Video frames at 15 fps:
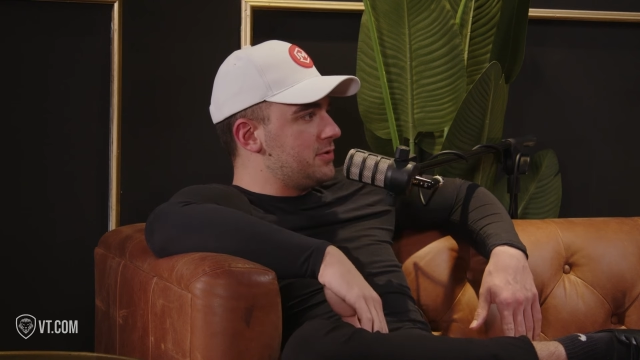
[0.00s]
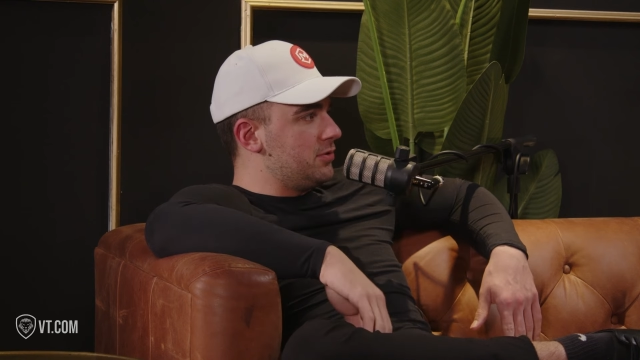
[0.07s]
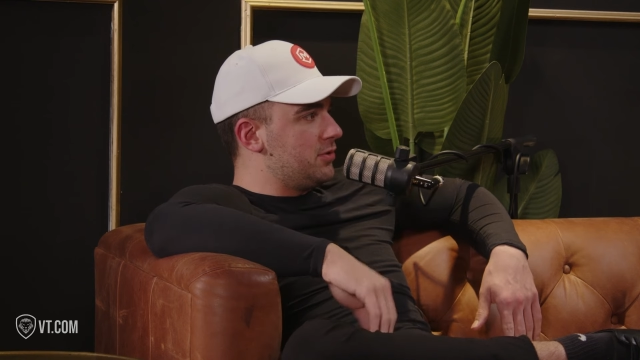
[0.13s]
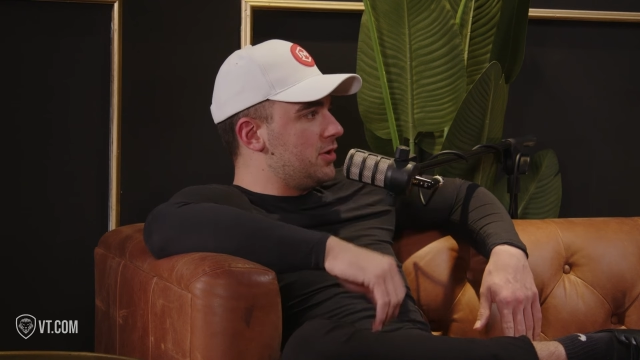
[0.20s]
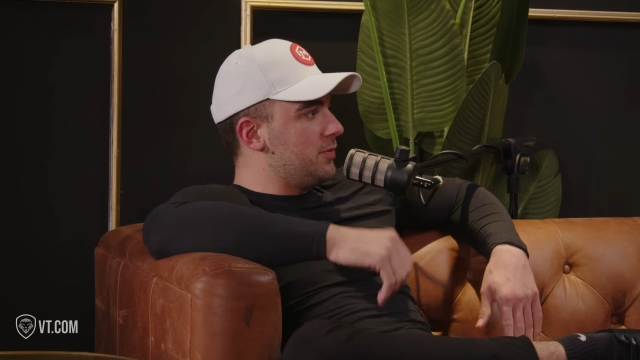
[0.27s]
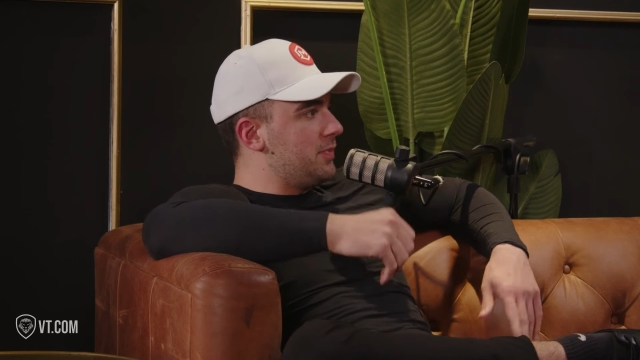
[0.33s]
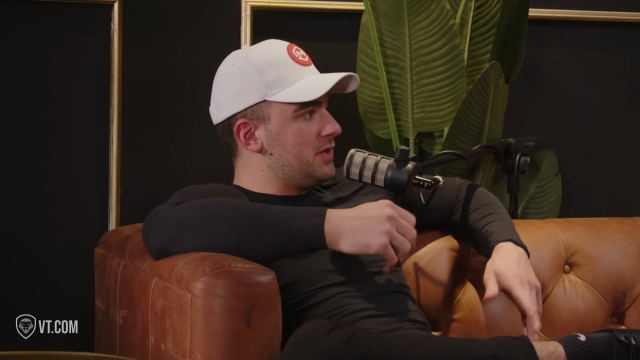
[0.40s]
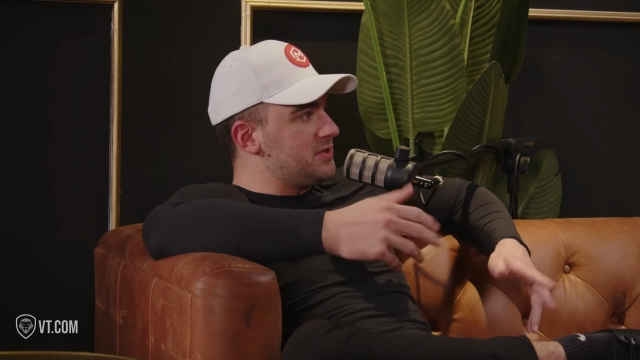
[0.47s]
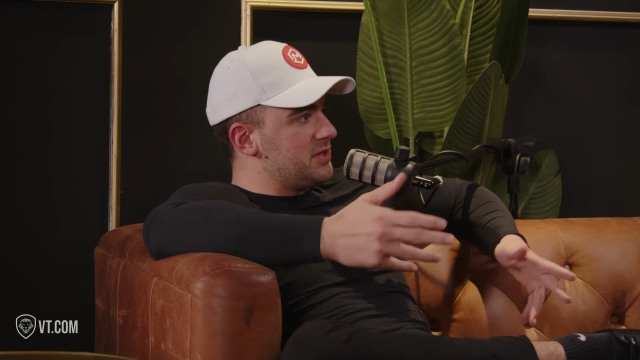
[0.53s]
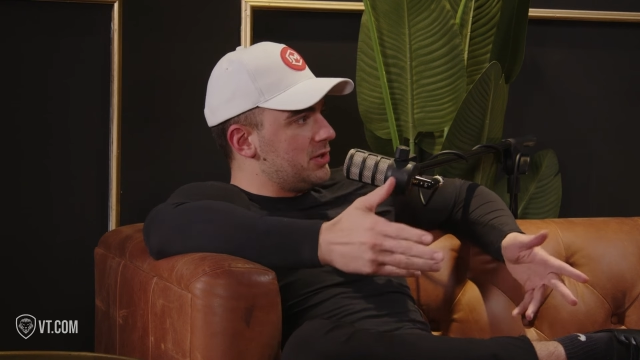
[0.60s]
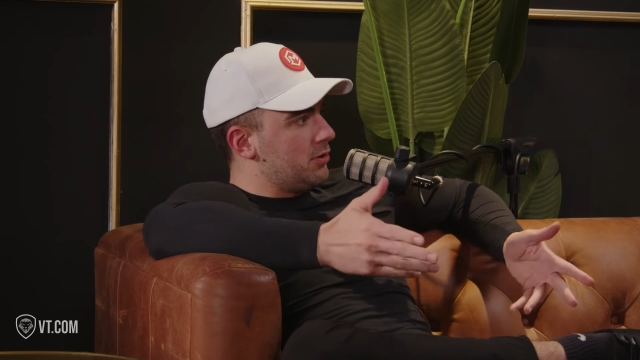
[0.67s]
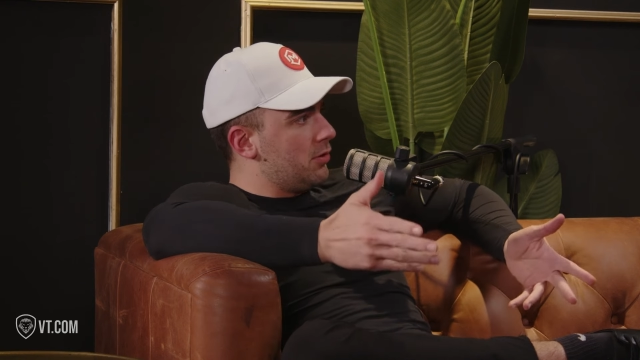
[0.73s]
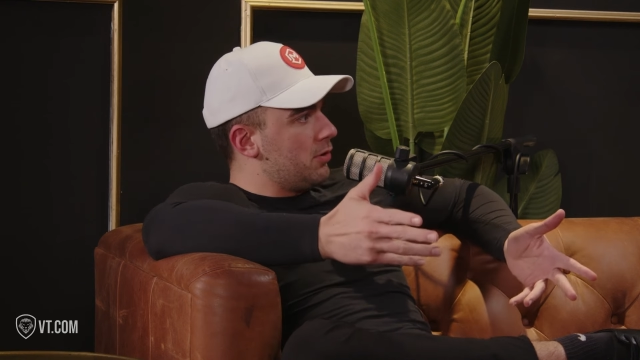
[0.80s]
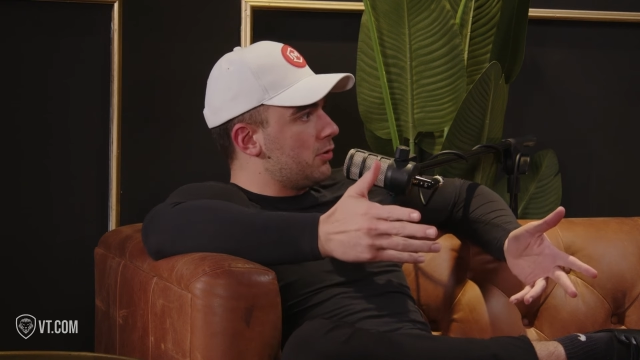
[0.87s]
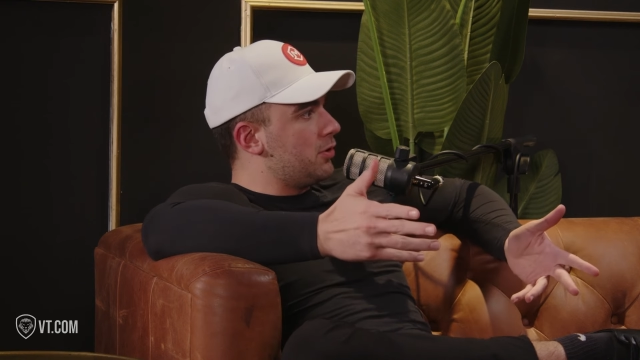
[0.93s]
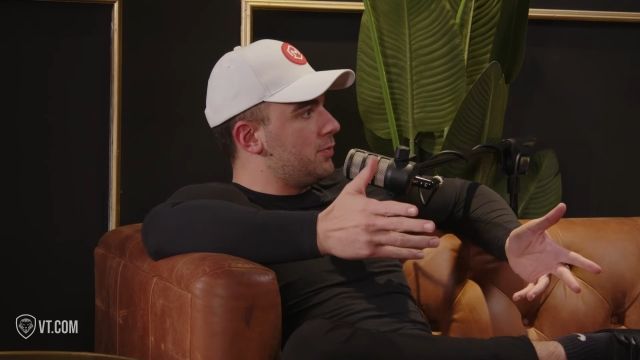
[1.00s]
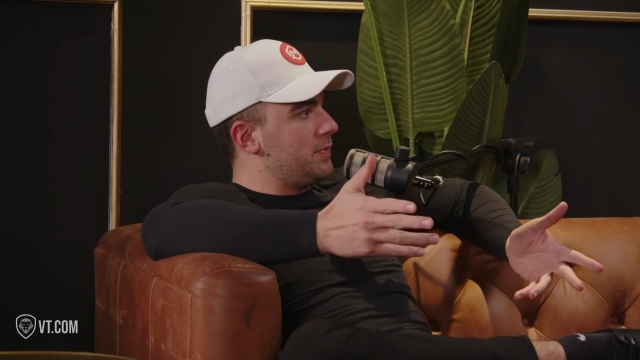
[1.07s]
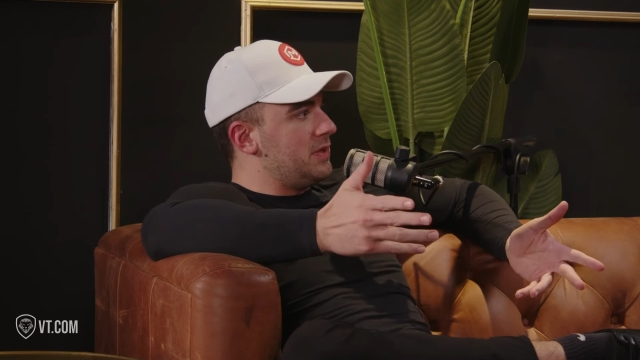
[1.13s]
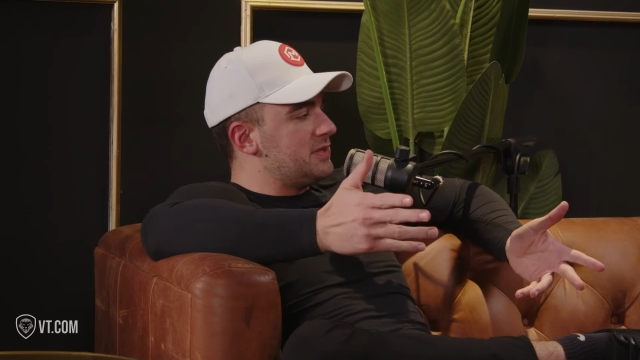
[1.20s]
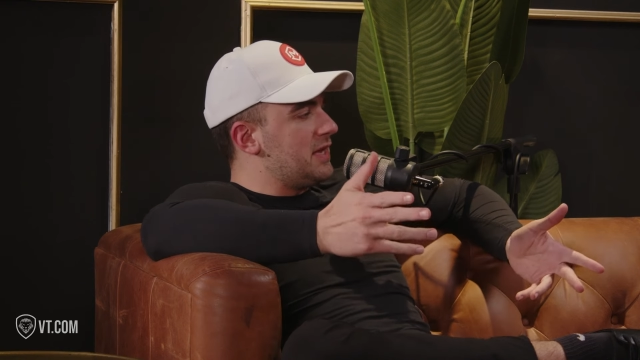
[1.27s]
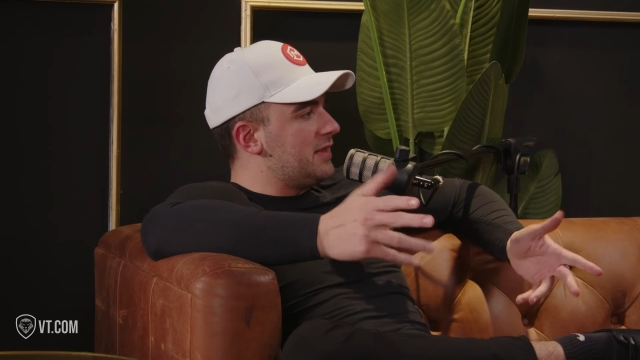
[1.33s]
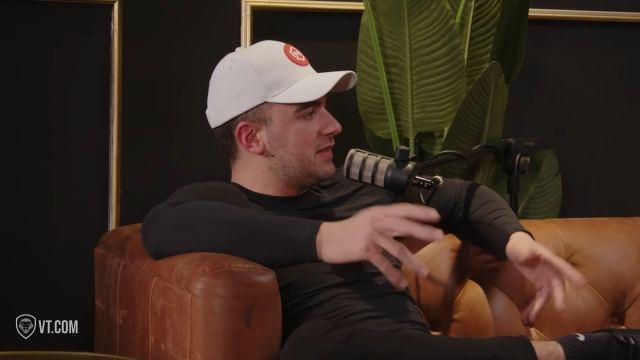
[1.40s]
So it could be zero or it could
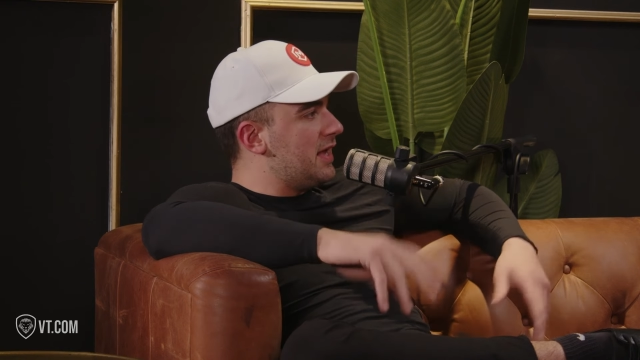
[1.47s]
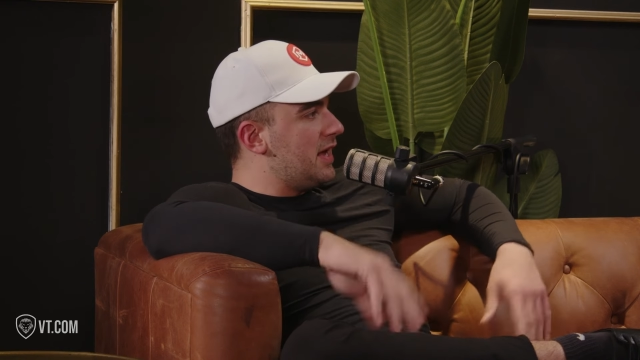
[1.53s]
be 10,000.